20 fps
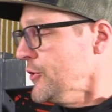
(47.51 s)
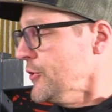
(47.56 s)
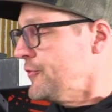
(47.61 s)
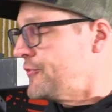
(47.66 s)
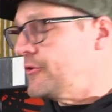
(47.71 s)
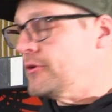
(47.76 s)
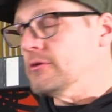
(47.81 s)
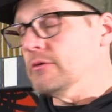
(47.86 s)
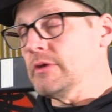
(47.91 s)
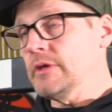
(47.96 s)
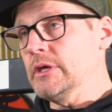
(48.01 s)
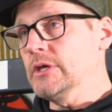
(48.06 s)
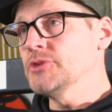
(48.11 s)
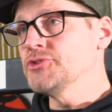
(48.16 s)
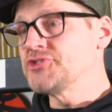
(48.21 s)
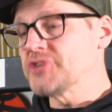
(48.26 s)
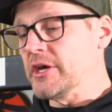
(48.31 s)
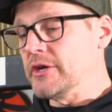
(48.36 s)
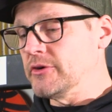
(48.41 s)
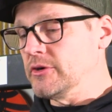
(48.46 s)
So
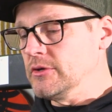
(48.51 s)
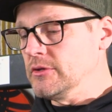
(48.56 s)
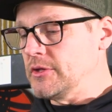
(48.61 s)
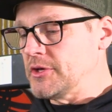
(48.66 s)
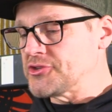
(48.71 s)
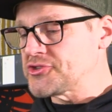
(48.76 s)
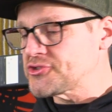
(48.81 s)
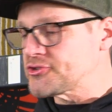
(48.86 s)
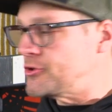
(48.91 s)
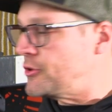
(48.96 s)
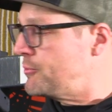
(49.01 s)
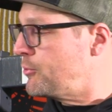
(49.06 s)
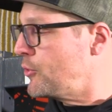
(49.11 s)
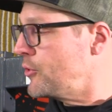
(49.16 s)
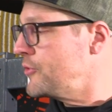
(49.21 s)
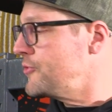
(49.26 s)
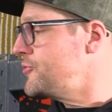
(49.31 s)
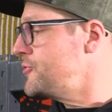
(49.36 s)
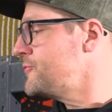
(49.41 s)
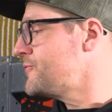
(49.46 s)
in general, a
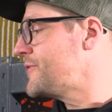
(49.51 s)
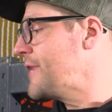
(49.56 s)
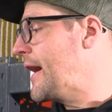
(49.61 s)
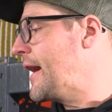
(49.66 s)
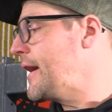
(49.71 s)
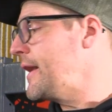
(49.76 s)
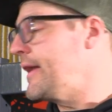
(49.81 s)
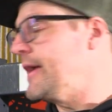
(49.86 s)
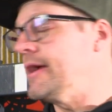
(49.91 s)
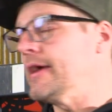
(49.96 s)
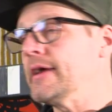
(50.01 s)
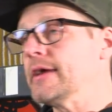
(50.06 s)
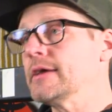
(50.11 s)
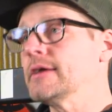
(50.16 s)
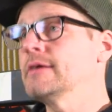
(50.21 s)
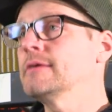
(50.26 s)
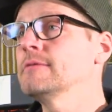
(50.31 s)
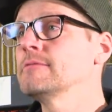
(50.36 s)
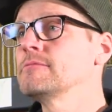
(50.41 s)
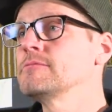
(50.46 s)
snowboard, you've got
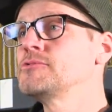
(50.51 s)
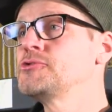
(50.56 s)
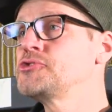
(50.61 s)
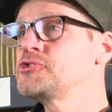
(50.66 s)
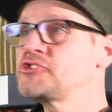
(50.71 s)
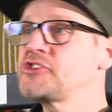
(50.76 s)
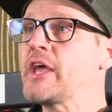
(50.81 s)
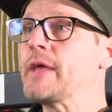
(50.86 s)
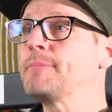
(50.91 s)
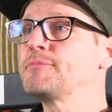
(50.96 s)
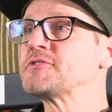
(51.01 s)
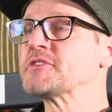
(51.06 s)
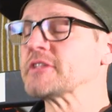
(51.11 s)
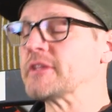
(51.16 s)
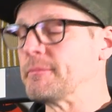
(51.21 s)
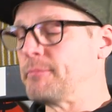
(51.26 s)
a shape to